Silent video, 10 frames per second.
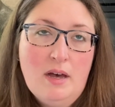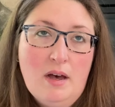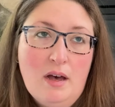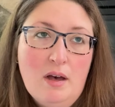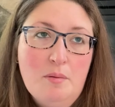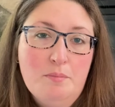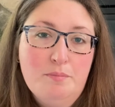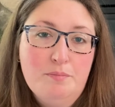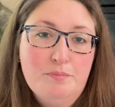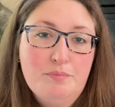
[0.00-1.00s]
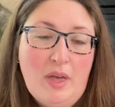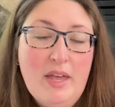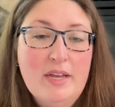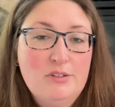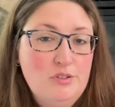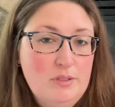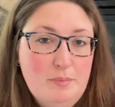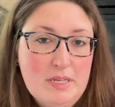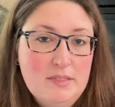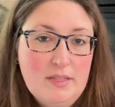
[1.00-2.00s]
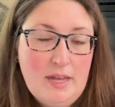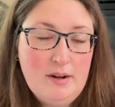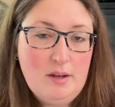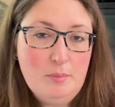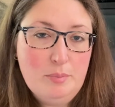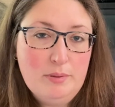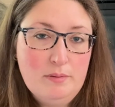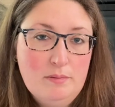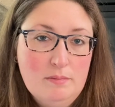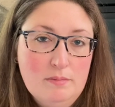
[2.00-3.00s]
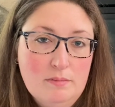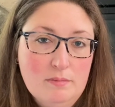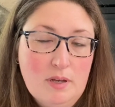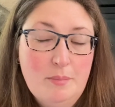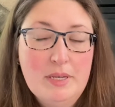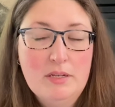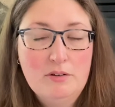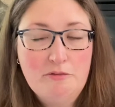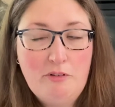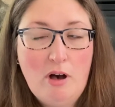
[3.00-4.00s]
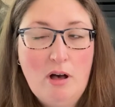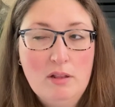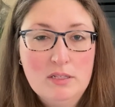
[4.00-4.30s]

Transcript: I actually messed that up coming into fall.